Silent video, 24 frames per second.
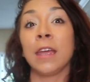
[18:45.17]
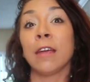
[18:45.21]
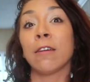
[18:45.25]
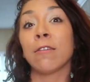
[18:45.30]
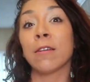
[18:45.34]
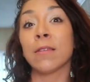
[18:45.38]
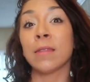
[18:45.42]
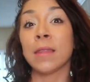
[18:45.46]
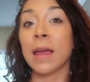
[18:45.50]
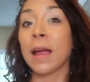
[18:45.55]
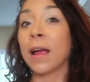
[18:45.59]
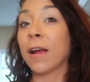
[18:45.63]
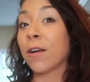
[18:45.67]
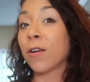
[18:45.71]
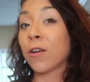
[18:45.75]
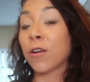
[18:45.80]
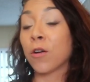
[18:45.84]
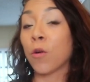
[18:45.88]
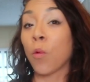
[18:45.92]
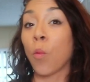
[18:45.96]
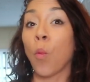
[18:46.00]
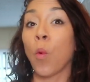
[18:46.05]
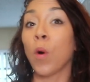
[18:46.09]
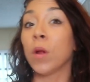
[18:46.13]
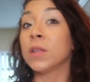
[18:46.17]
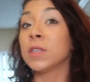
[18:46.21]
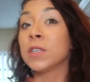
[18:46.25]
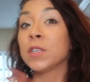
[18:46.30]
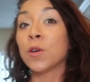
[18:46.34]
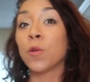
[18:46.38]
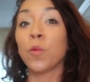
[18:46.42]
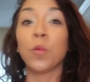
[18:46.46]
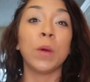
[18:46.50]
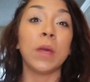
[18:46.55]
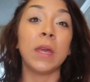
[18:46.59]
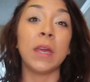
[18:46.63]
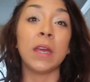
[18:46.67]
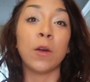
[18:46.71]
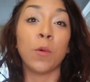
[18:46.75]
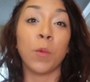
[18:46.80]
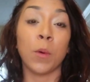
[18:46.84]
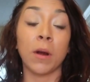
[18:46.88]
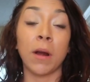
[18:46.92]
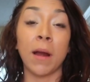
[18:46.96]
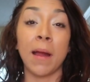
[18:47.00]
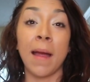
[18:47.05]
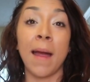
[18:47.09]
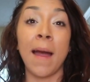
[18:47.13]
here and there or once a week
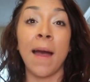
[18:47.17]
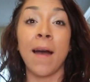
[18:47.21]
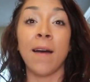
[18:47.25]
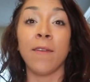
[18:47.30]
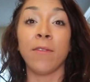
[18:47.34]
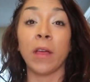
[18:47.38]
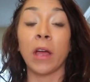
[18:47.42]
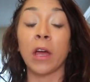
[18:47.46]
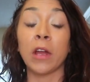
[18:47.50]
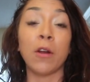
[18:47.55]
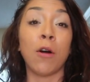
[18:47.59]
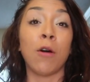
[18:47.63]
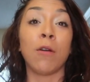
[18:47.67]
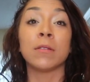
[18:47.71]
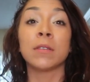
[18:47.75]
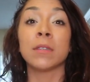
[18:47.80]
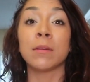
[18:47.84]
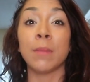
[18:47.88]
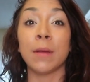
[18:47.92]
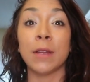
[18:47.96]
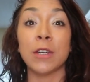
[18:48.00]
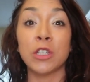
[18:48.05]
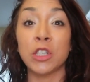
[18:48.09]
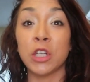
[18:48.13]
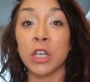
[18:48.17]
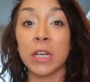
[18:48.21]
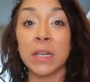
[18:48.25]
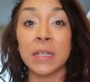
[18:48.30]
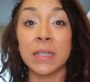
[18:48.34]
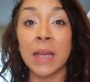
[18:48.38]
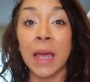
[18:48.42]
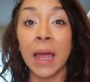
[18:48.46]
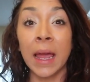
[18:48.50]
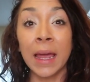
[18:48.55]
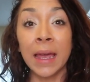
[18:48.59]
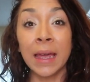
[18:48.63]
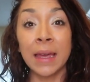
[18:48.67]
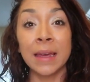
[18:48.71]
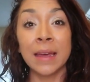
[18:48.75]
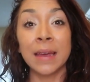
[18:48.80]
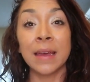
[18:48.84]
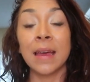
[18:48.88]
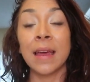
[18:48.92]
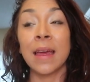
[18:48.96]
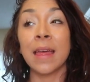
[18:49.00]
where I have like an ultimate cheat day,